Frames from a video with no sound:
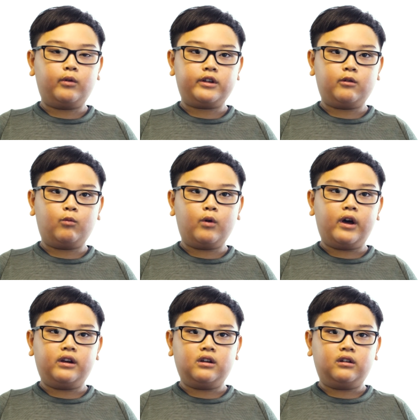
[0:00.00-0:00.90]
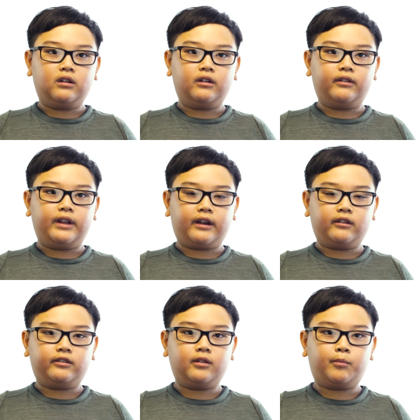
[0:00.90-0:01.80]
what you want,
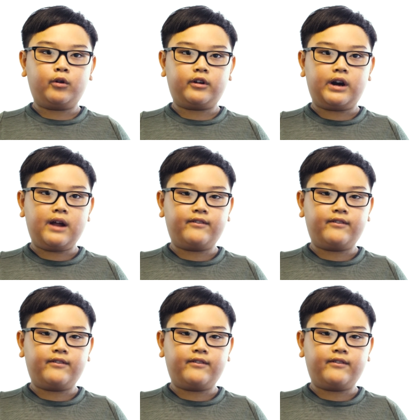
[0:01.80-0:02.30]
like support your